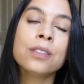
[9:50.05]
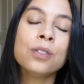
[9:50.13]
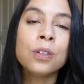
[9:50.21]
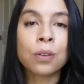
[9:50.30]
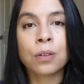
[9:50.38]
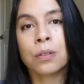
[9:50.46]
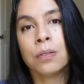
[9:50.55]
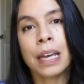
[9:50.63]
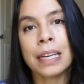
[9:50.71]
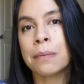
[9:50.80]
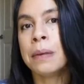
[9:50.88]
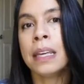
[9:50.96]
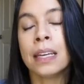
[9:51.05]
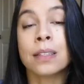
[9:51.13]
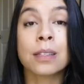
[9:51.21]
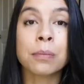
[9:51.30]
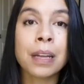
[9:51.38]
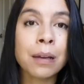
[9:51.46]
you're like me, and
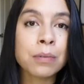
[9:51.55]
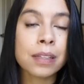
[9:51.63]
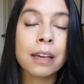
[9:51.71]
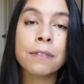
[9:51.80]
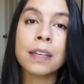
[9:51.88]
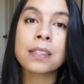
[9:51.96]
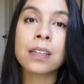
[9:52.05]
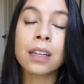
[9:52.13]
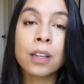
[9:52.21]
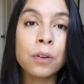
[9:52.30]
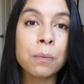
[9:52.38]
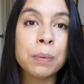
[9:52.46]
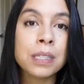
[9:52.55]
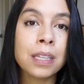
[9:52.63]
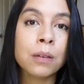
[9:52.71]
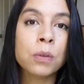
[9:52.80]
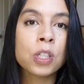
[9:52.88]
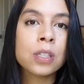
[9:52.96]
sometimes life gets a little
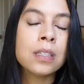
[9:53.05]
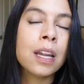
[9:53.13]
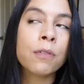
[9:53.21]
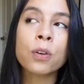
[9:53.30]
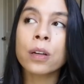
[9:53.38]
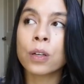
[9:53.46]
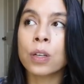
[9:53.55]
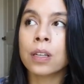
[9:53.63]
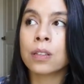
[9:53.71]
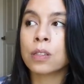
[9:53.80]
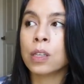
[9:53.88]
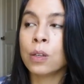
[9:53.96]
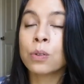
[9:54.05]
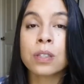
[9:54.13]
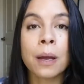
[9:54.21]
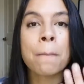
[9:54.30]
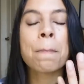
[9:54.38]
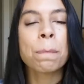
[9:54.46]
busy, which is never a good
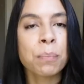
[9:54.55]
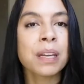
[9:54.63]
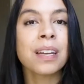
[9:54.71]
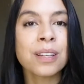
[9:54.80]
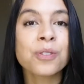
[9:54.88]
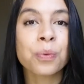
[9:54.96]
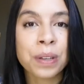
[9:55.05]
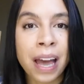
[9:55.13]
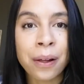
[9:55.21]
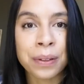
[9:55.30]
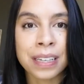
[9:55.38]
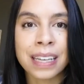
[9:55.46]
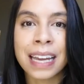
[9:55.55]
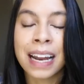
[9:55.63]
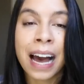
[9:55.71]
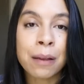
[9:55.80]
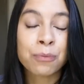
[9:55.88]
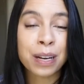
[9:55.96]
excuse, but it is a reality, and
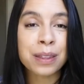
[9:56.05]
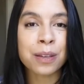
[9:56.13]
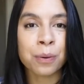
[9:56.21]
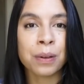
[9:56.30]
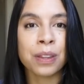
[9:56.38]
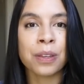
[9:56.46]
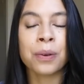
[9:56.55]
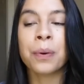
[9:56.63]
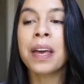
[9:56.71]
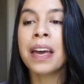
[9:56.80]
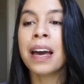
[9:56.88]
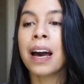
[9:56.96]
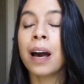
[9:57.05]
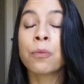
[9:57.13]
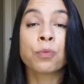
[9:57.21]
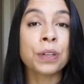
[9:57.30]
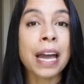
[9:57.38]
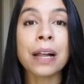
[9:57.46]
I'm right there with you.
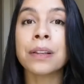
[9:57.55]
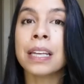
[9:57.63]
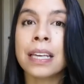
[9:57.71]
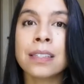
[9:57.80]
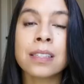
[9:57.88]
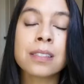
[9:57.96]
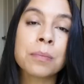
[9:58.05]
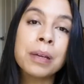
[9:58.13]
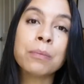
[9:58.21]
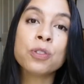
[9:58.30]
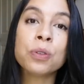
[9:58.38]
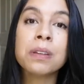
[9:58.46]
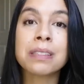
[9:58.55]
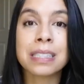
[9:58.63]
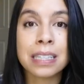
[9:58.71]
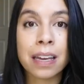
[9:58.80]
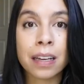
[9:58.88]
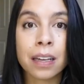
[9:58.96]
Reality is sometimes you get
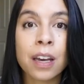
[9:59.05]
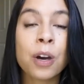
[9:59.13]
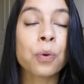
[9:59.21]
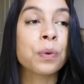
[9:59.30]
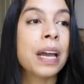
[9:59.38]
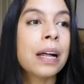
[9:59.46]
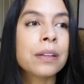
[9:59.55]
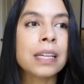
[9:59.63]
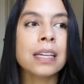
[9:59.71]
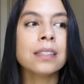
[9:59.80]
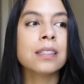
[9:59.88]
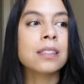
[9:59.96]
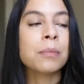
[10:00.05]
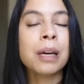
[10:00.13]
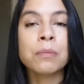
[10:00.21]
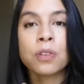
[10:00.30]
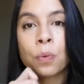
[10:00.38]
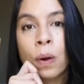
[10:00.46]
sick. Reality is
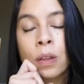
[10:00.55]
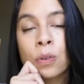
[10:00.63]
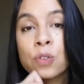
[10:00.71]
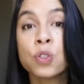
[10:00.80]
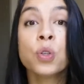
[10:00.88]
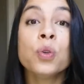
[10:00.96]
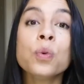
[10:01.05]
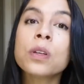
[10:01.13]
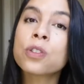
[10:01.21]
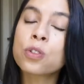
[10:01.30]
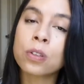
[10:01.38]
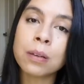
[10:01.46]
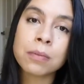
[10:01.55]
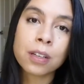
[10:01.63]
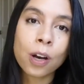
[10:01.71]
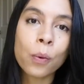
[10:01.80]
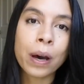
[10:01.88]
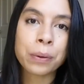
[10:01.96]
sometimes the weather is too extreme to
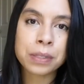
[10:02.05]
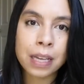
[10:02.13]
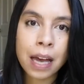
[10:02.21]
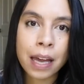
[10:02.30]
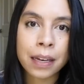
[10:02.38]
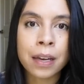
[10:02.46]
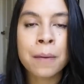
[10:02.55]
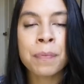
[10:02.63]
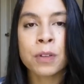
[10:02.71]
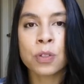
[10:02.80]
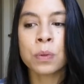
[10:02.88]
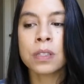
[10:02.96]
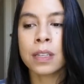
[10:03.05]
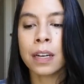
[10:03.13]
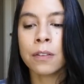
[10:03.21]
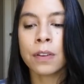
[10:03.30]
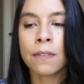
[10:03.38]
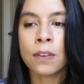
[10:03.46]
go outside. So instead
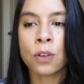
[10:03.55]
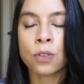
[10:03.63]
of giving